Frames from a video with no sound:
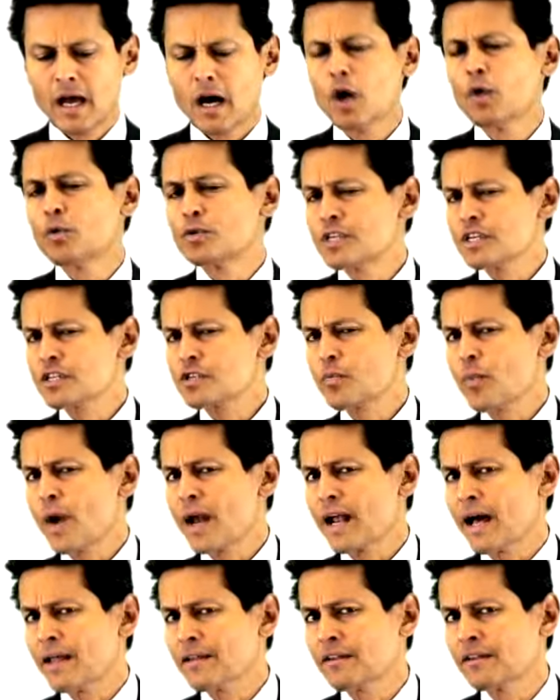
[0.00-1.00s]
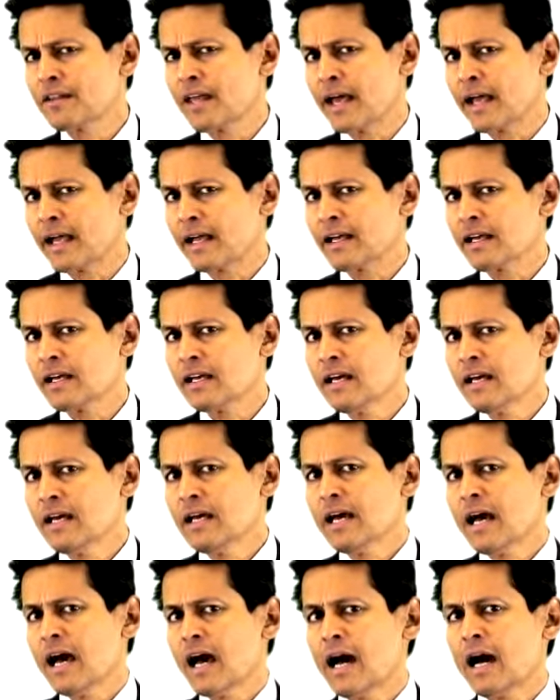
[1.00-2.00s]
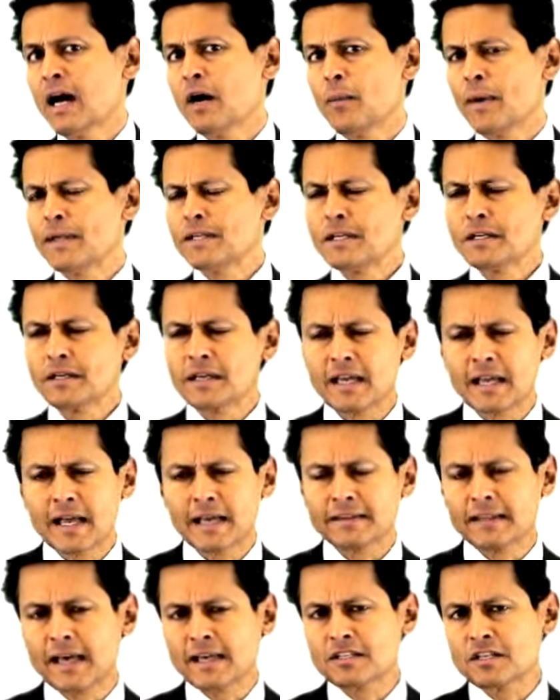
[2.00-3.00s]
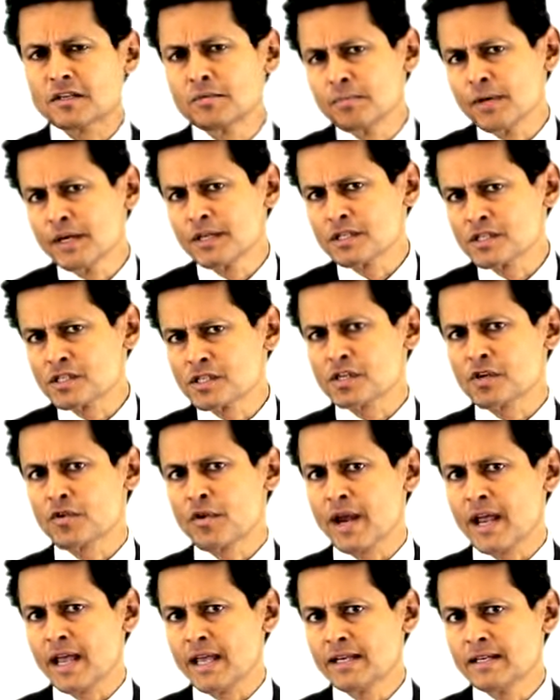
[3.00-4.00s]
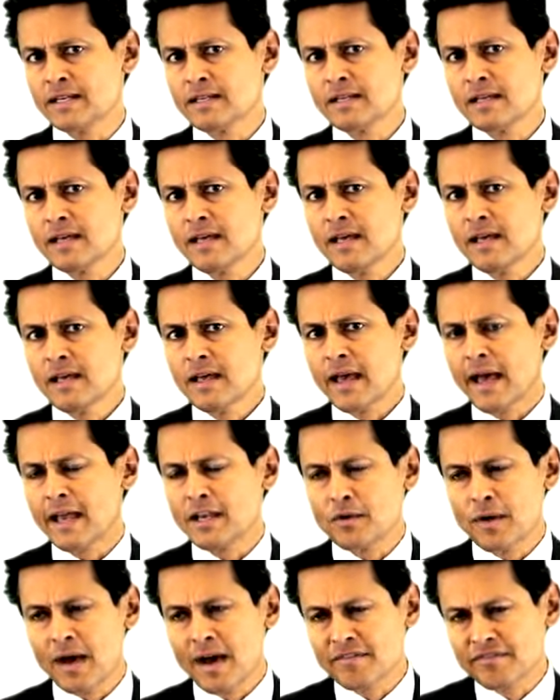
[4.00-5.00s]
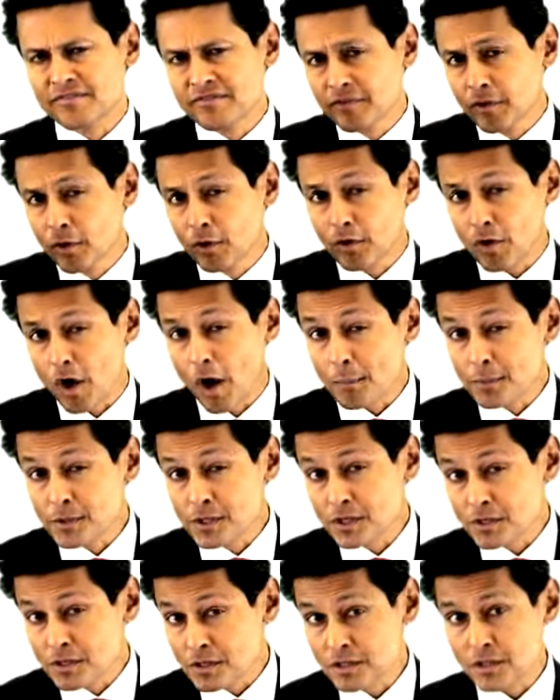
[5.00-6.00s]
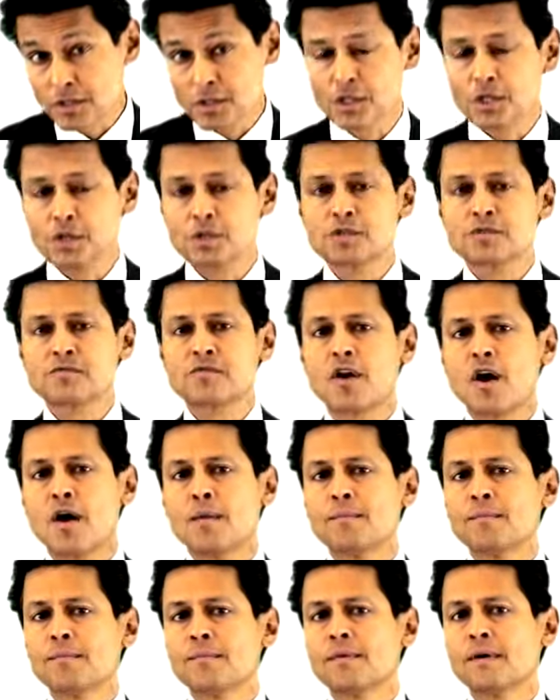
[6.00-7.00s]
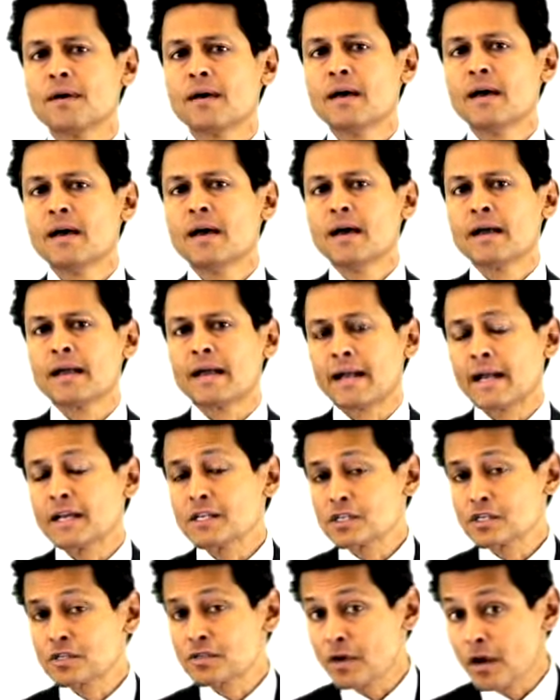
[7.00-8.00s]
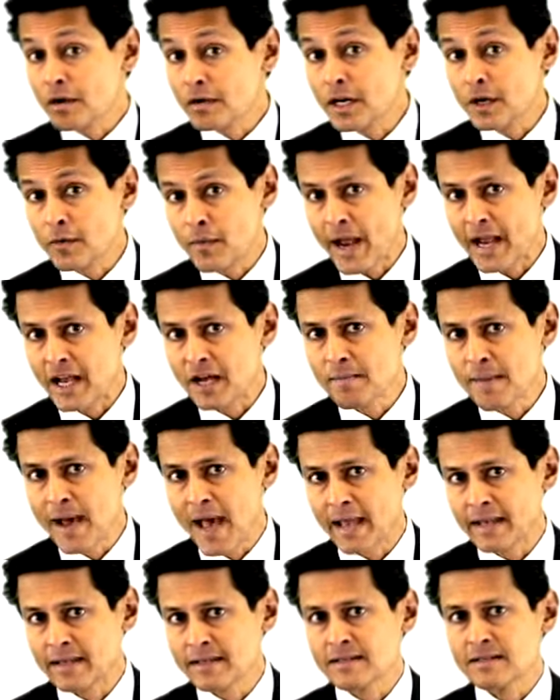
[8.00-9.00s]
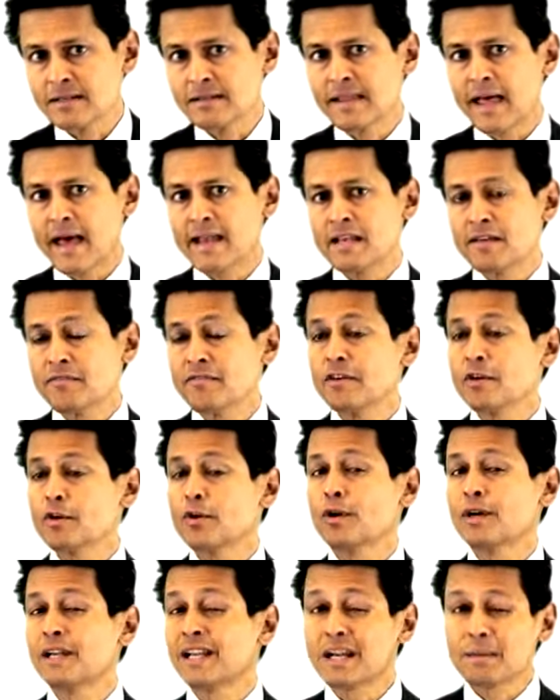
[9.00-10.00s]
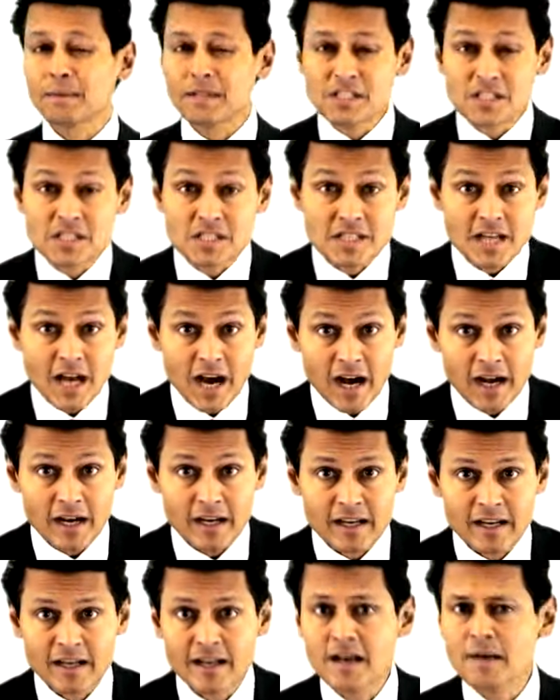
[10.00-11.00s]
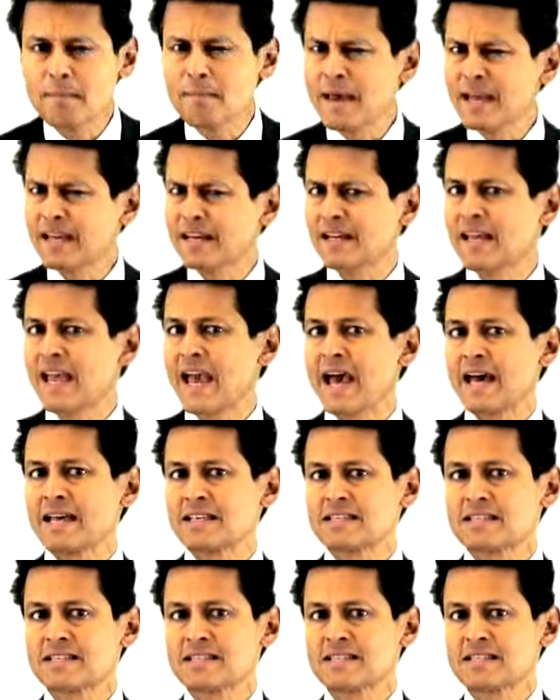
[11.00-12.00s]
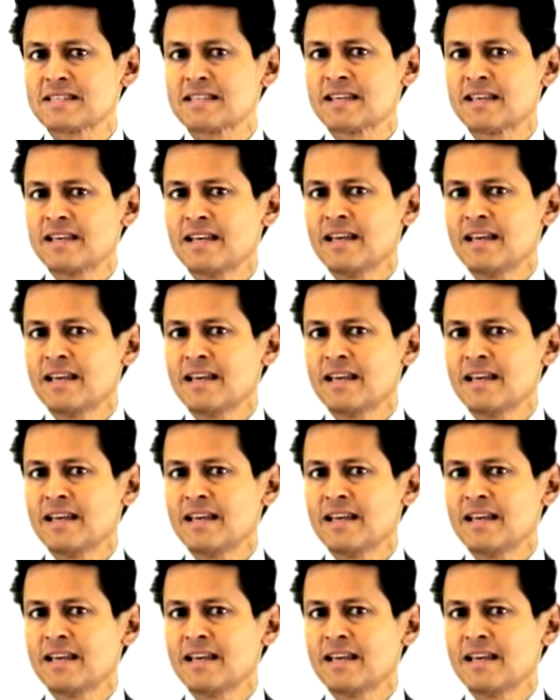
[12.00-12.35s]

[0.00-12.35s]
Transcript: Oh, just one other thing. When you're looking at that computer screen and you have 4 options to choose from, can I strongly recommend that if you're a little bit stuck, make a guess.